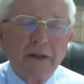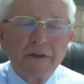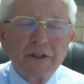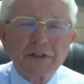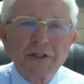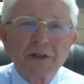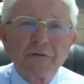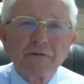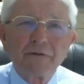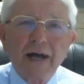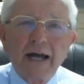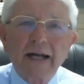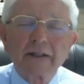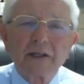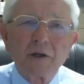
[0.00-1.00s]
Just the
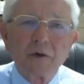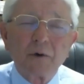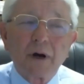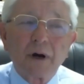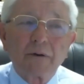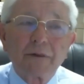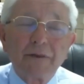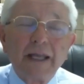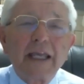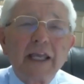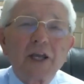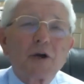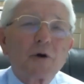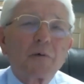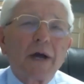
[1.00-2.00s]
fact that you are
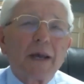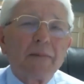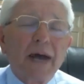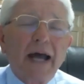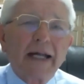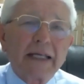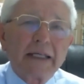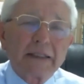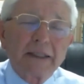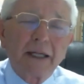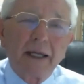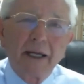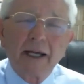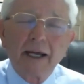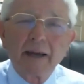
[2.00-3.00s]
thinking your way back in
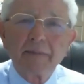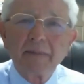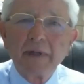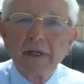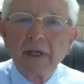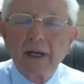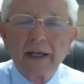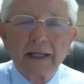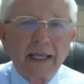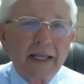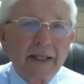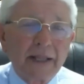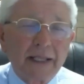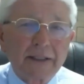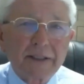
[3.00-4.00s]
time,
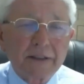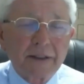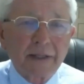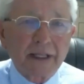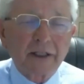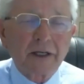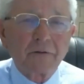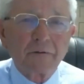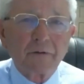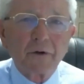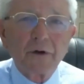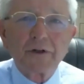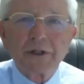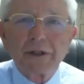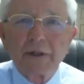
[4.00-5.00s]
again, that's that
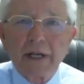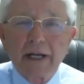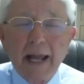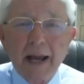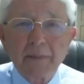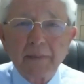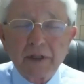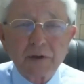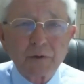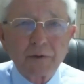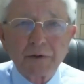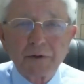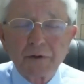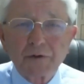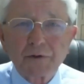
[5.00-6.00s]
conversion that happens with